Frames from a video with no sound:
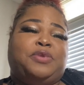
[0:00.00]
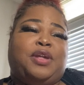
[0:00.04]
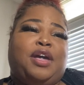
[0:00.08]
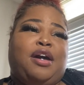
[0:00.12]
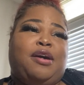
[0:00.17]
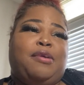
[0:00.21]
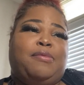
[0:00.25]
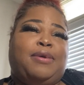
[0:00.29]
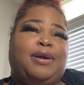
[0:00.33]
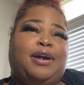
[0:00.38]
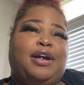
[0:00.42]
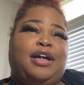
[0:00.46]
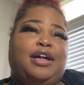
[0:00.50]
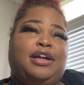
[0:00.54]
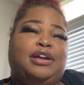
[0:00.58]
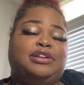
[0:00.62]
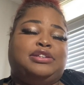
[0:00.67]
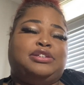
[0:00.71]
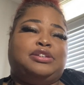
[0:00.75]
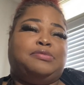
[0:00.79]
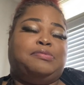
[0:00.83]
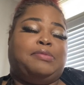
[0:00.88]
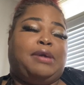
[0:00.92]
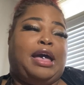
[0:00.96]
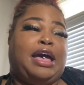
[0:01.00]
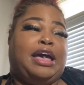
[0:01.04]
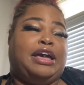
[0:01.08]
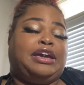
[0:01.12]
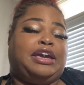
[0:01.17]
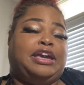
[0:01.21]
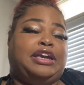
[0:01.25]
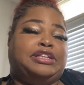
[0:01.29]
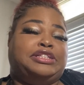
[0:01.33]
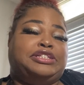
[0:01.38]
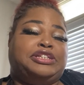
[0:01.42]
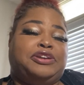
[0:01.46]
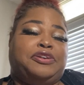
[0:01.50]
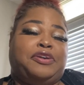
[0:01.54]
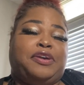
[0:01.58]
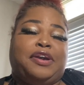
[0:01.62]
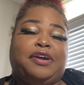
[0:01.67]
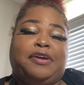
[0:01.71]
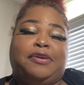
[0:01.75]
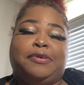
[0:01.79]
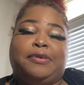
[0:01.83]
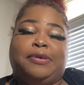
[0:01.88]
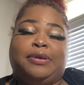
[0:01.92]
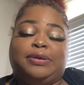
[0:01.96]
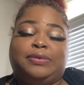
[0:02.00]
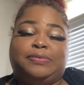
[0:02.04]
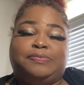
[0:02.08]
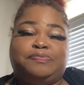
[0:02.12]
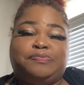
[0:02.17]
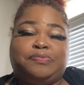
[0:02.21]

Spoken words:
Oh my gosh. I can't hear you. Ooh.